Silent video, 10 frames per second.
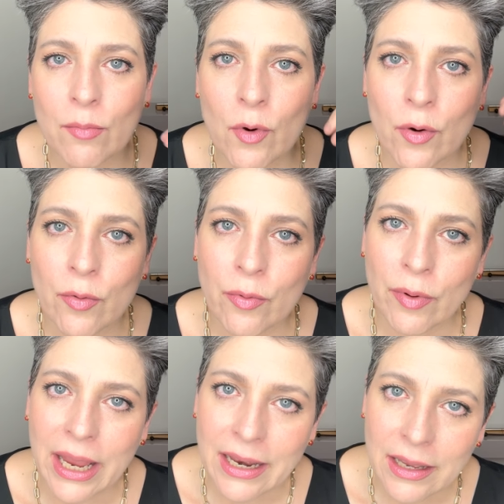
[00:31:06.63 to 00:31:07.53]
more
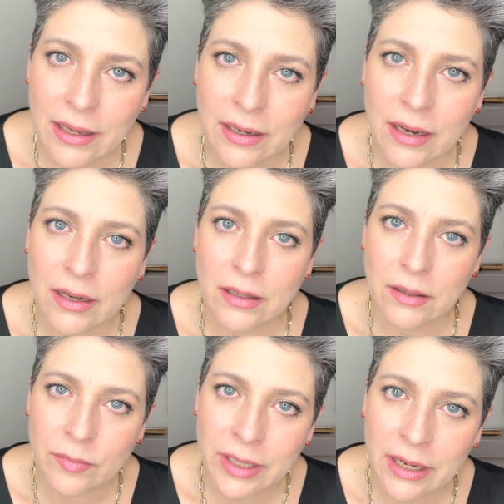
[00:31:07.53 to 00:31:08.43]
radiant and
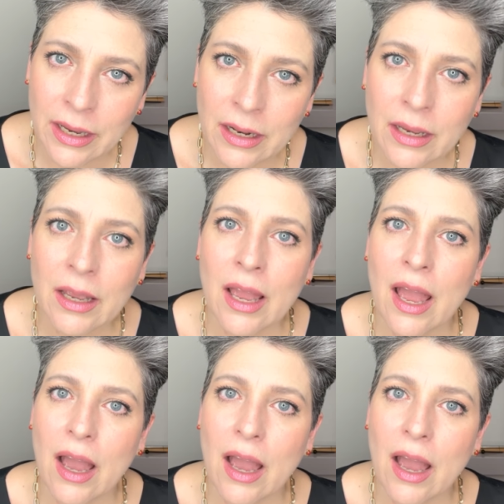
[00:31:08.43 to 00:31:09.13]
illuminating